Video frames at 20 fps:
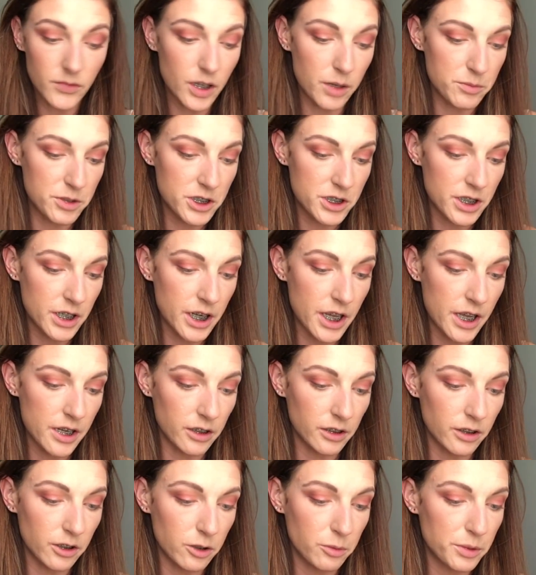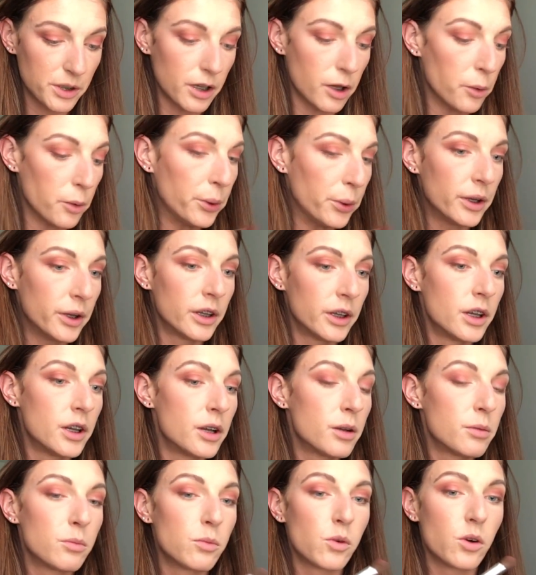I'm just going to add a little bit
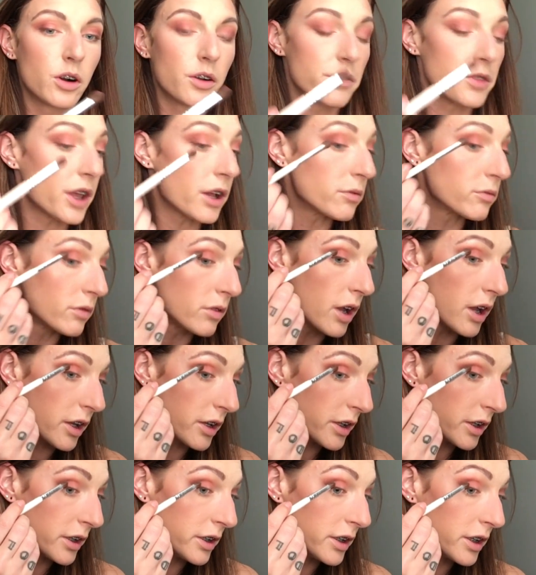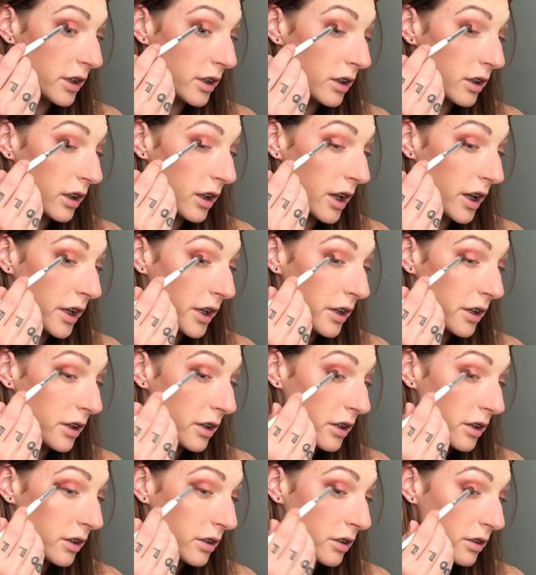more of that red Indian clay
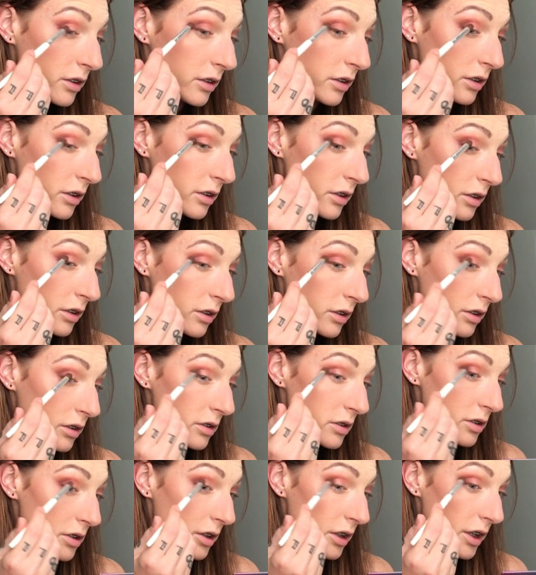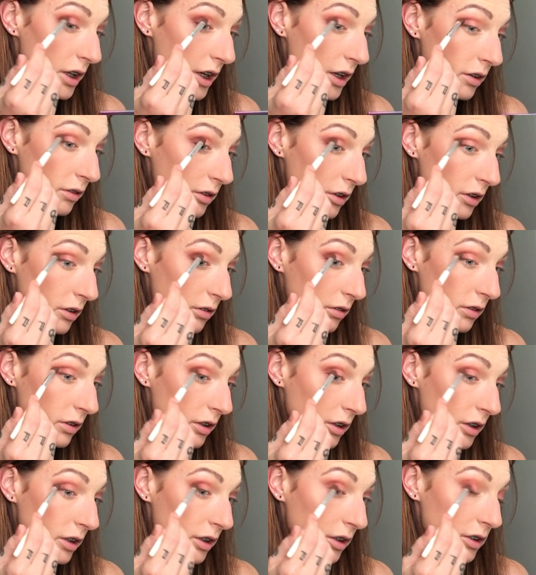to the outer
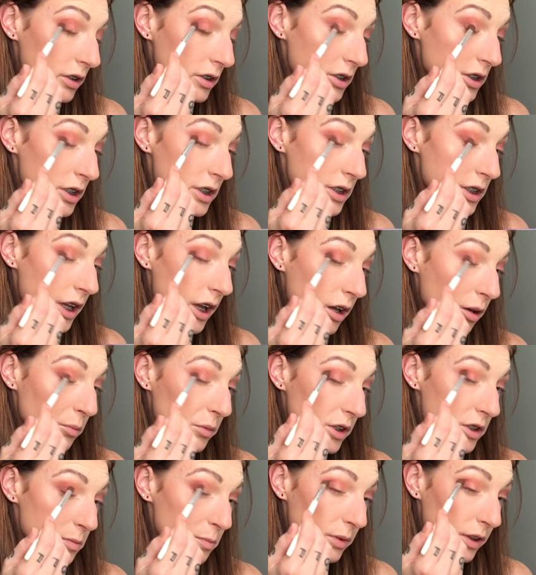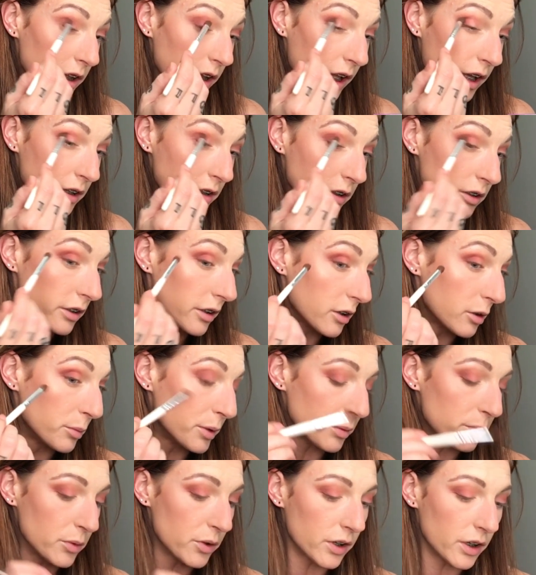corner just to help this blend a little
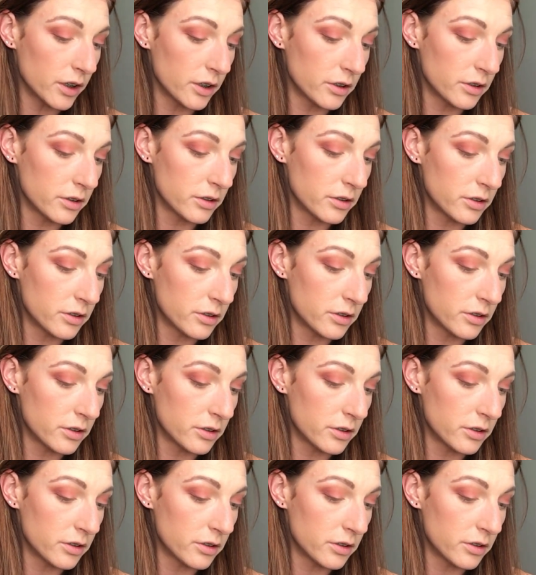bit more.